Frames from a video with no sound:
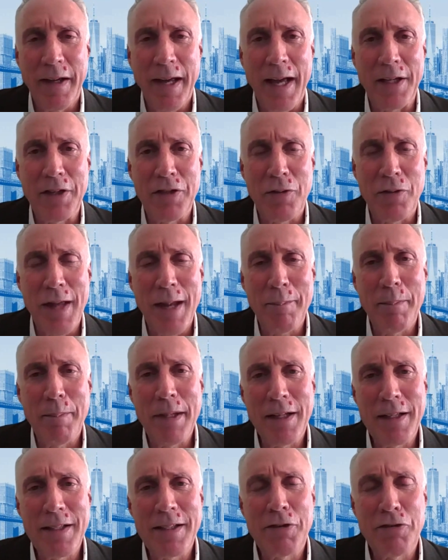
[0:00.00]
And so that
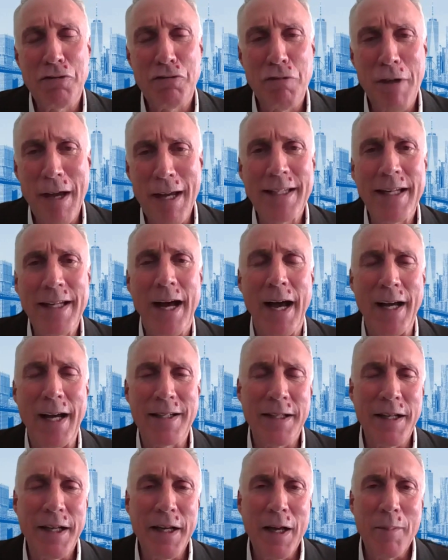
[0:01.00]
builds trade
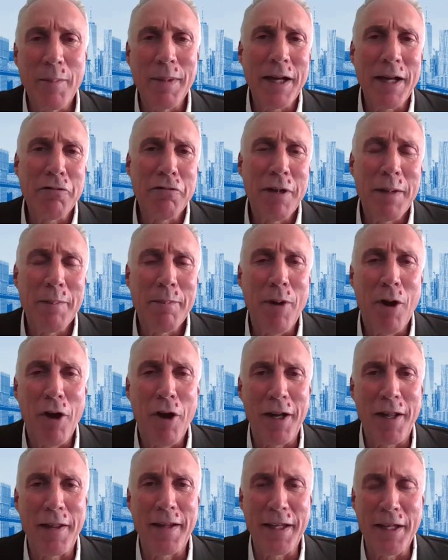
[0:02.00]
ties. But that's really
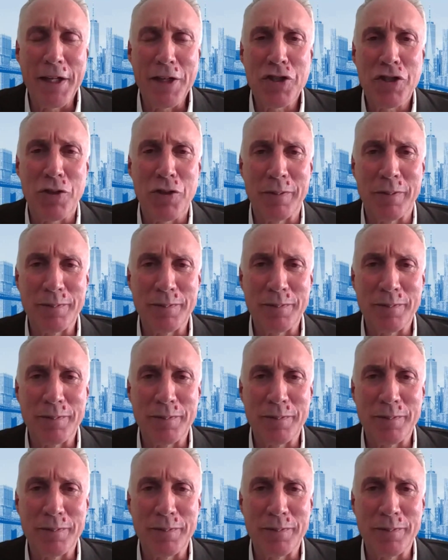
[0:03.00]
partly the issue.